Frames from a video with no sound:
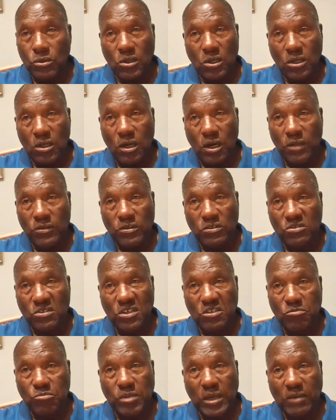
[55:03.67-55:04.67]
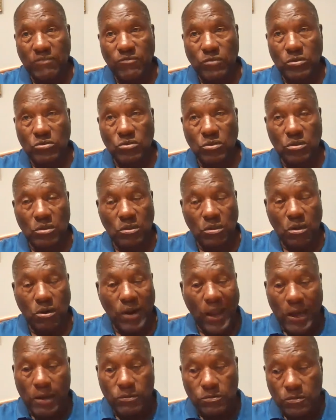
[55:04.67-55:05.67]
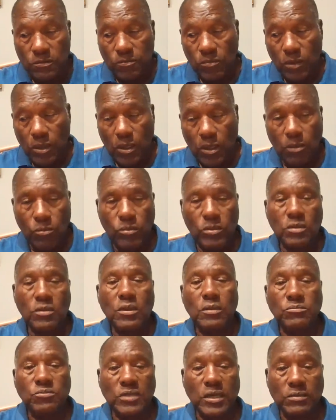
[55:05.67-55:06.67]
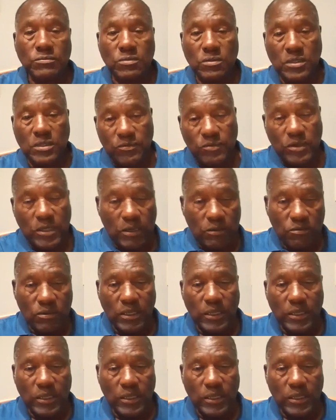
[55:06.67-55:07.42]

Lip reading: or a law that says black folks are out when it comes down to giving out